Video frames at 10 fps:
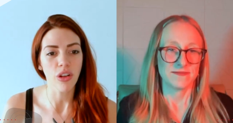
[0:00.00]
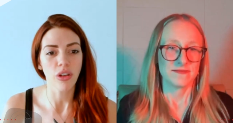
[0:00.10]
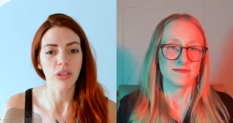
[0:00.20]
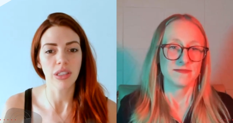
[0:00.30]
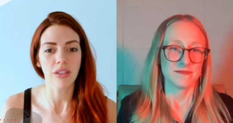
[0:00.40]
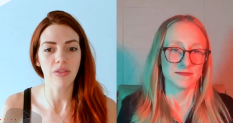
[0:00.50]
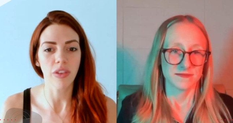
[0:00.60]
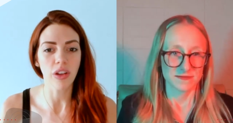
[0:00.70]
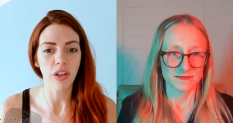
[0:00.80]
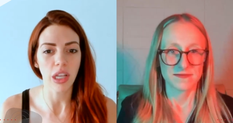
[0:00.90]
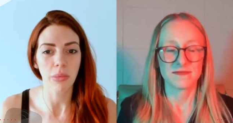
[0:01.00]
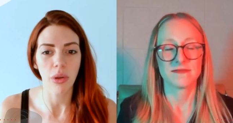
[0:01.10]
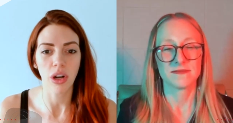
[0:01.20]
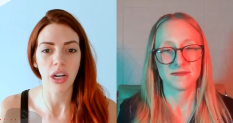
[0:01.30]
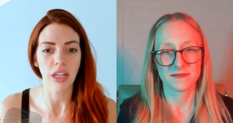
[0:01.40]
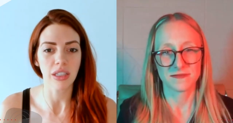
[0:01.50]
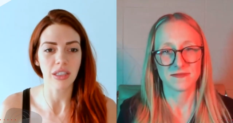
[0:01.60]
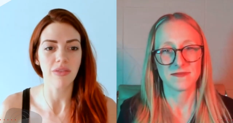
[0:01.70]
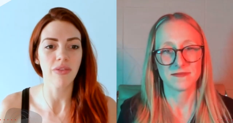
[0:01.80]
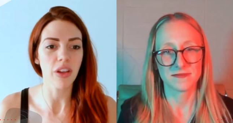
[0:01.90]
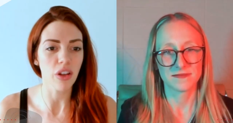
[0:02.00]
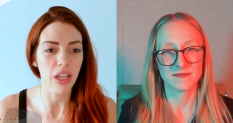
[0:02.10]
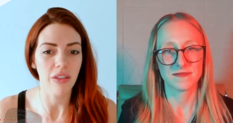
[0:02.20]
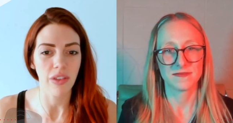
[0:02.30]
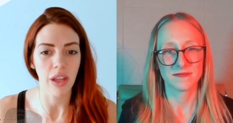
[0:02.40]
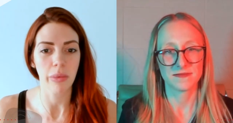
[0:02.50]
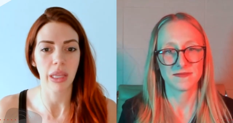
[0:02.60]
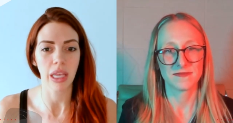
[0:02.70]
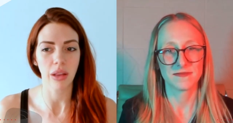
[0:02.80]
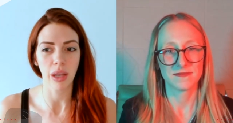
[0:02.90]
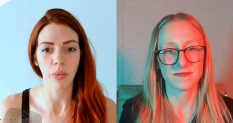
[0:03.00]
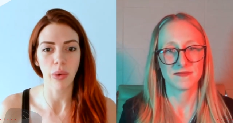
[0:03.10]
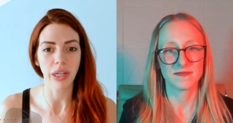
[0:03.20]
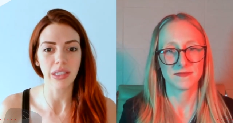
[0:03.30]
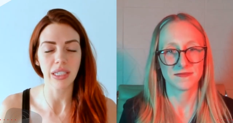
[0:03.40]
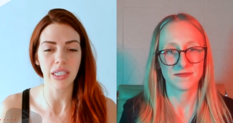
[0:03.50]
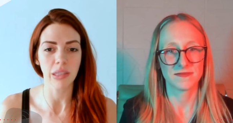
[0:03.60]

Speaker 1: close? Does it feel community? Does it feel like family? Like, what is the